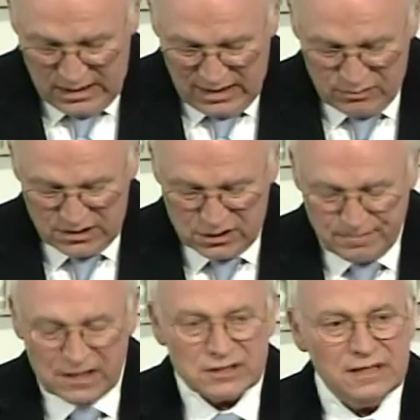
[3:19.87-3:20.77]
That was
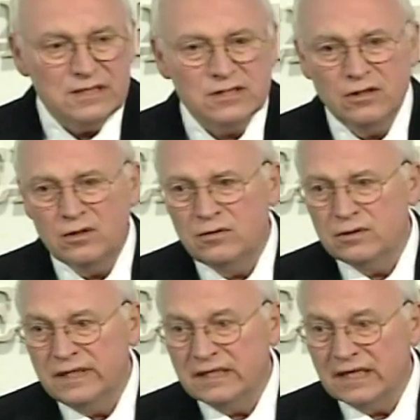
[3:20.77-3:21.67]
especially so
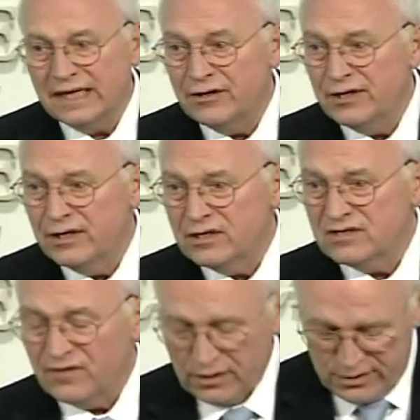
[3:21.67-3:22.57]
in the later
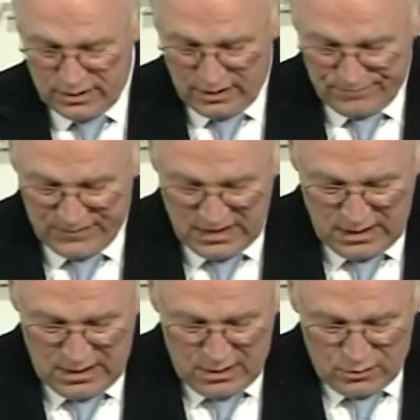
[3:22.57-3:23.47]
years of our term,
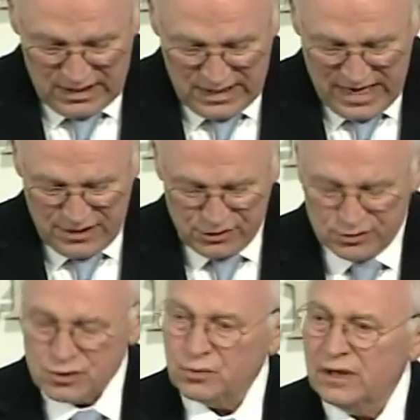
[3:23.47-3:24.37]
when the
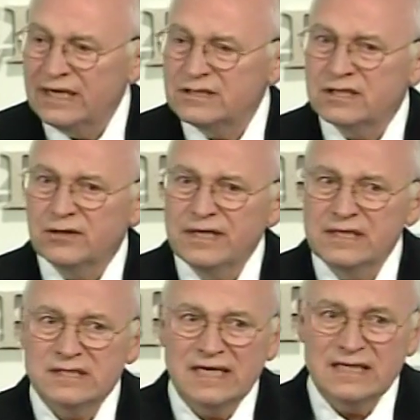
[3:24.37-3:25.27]
dangers were as
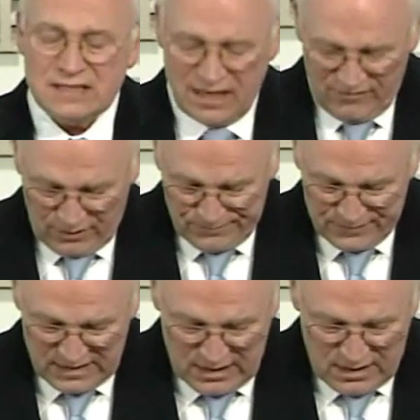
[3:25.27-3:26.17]
serious as ever,
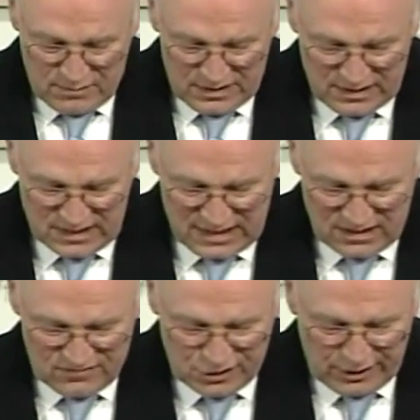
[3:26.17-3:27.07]
but the
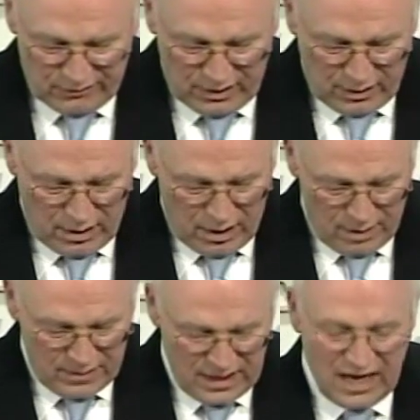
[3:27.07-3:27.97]
sense of general
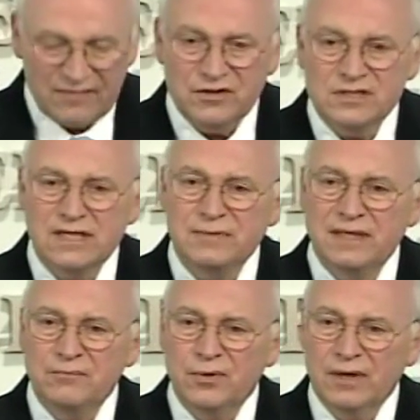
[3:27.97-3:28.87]
alarm after
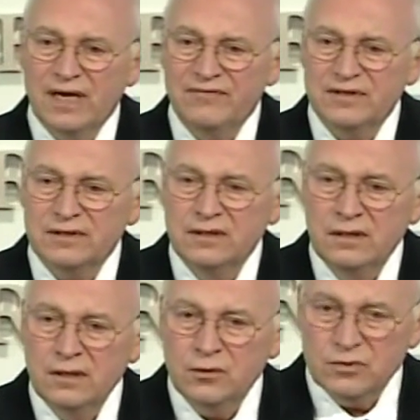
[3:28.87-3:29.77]
September 11th
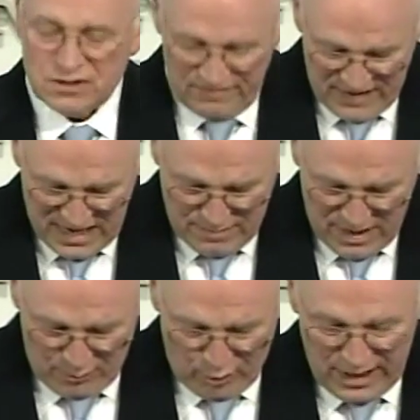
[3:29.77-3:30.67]
was a fading
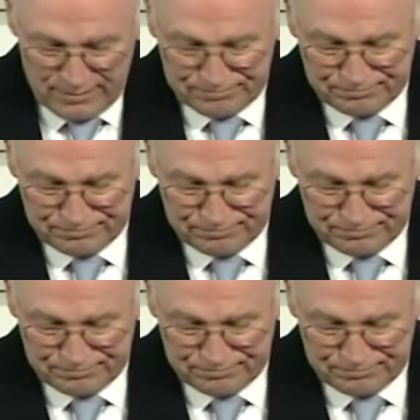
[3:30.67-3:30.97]
memory.